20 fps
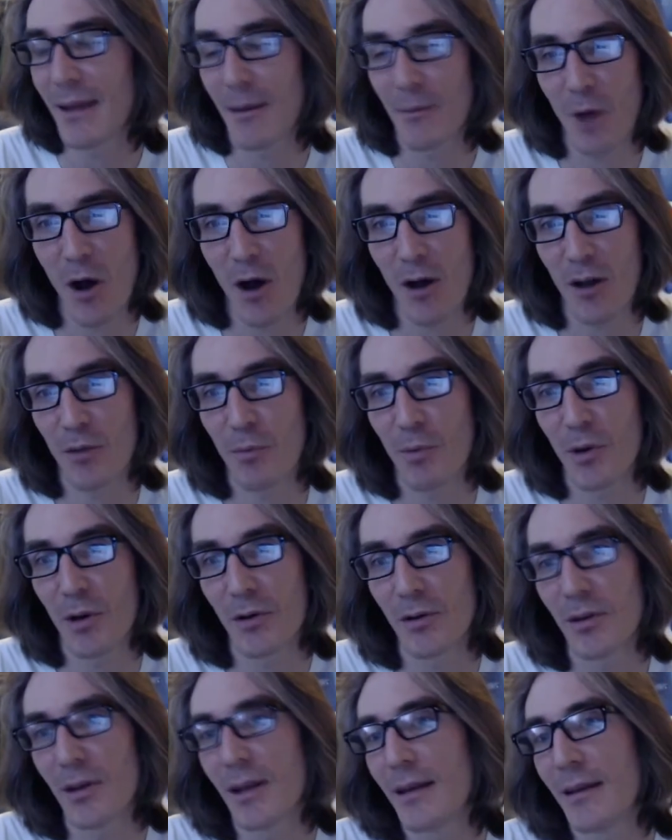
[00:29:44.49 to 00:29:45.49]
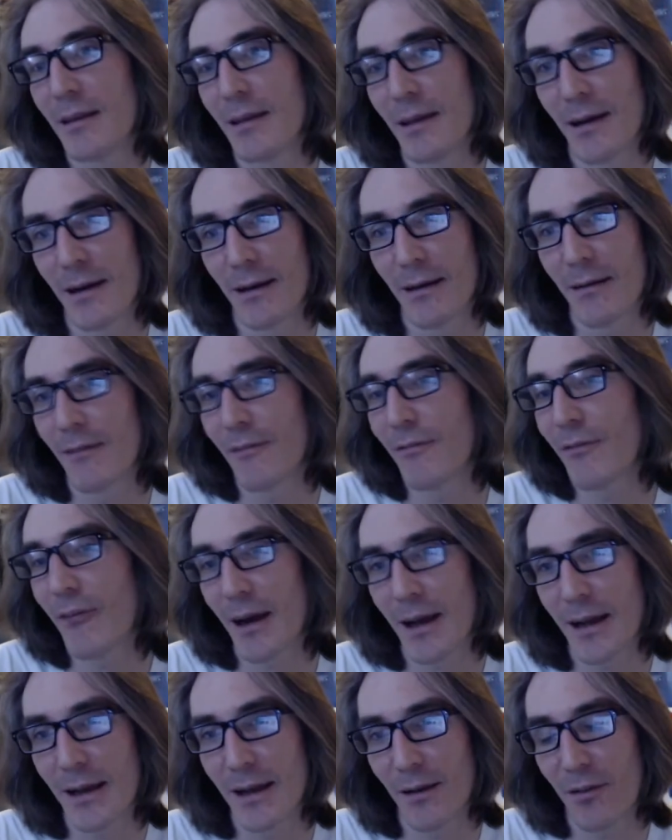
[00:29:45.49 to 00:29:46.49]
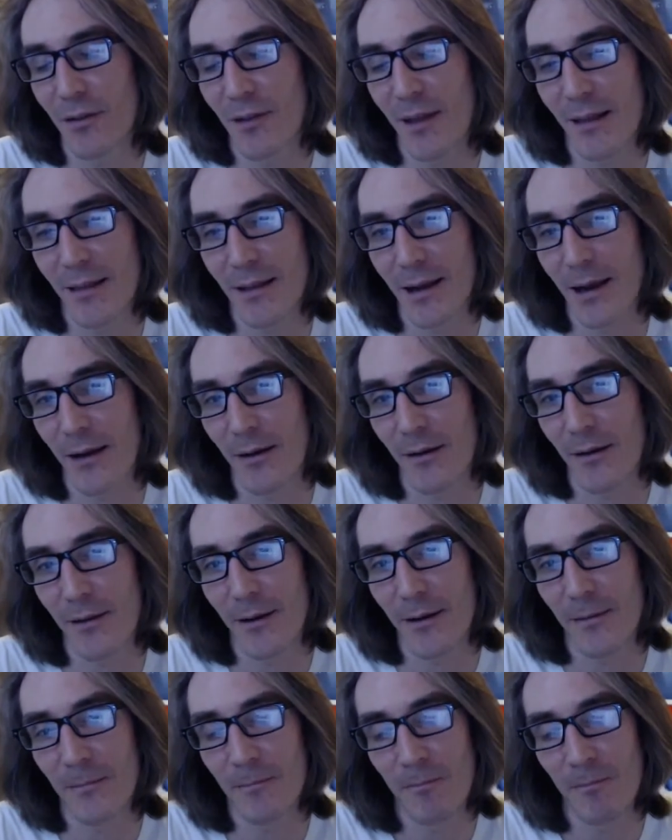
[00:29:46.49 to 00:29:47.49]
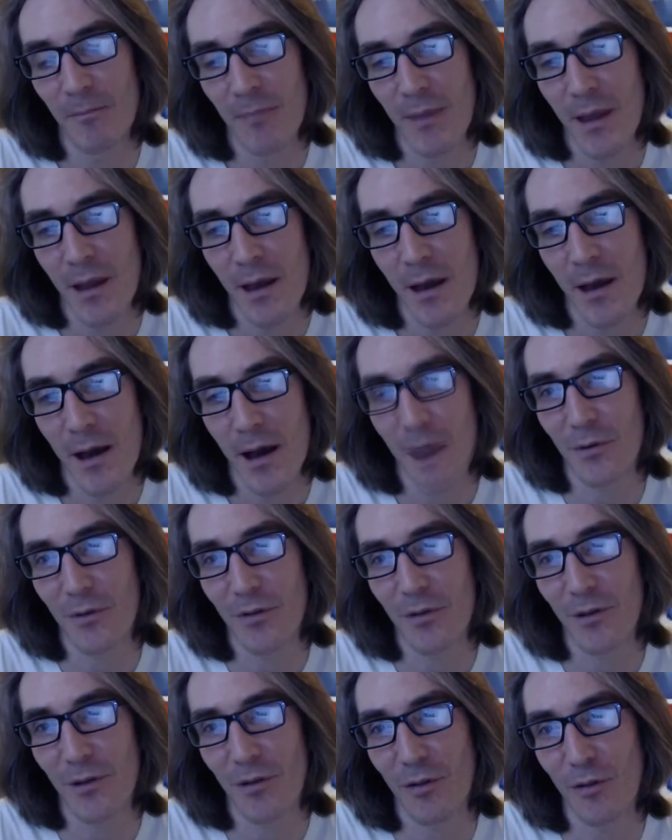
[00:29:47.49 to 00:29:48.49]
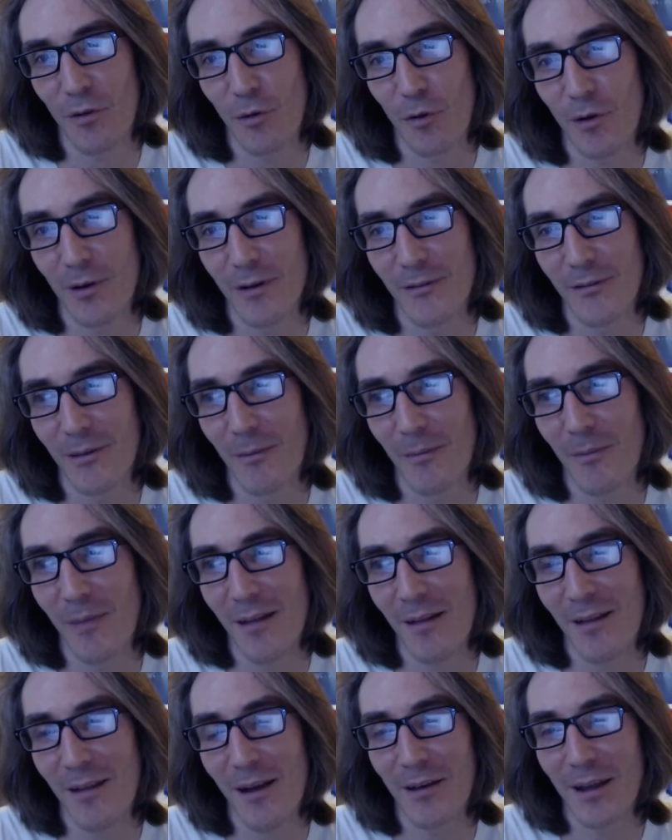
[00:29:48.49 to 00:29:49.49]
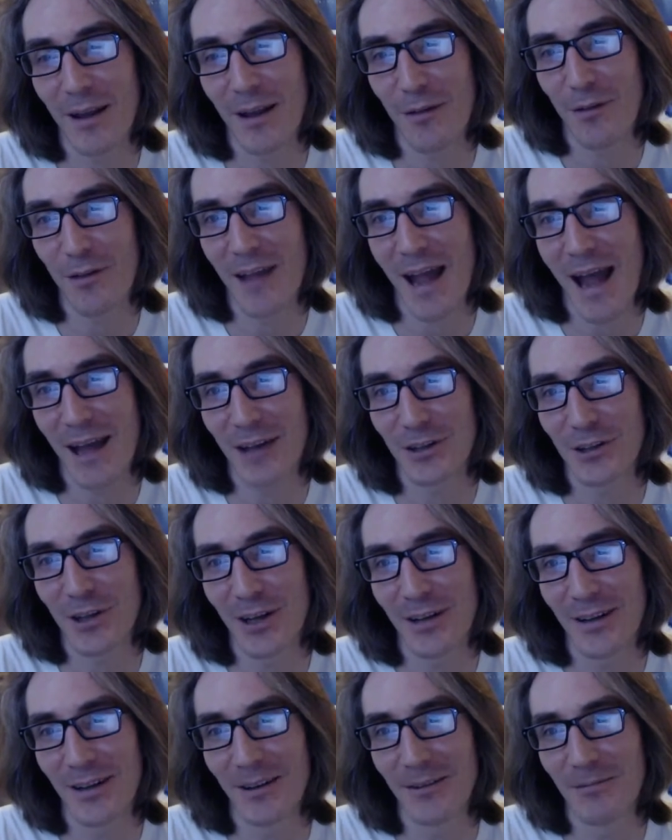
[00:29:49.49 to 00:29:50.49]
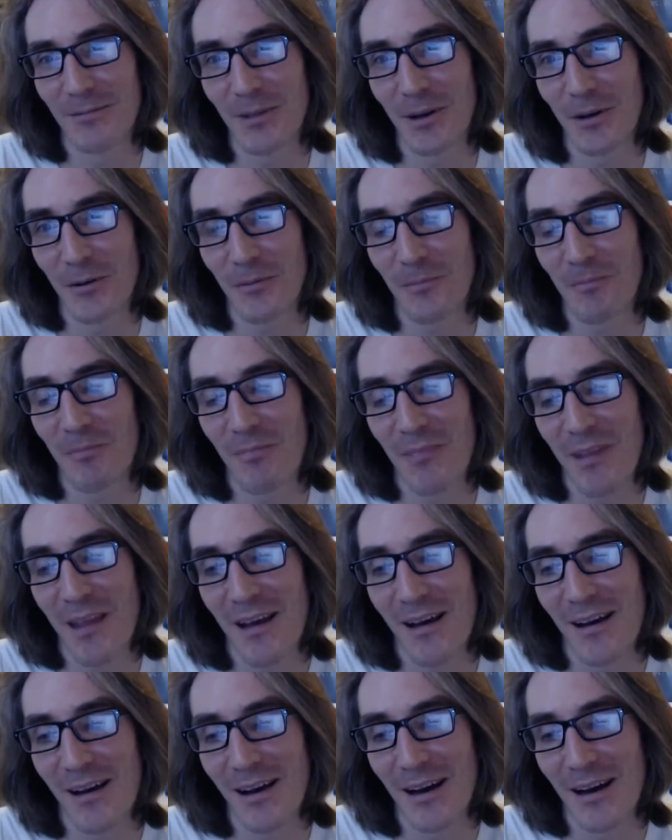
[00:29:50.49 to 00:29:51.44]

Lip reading: goddamn hospital and the fucking extended care there. That was the story of him. That's how his dash ended, you know.